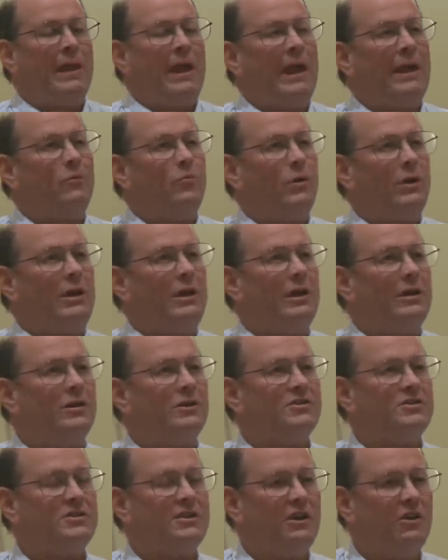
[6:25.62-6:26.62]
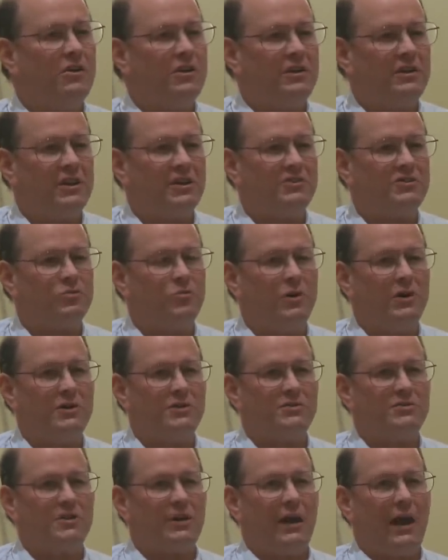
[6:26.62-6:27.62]
And what started this
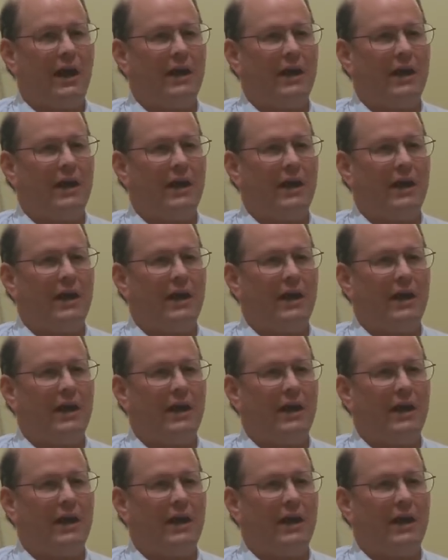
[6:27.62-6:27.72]
was,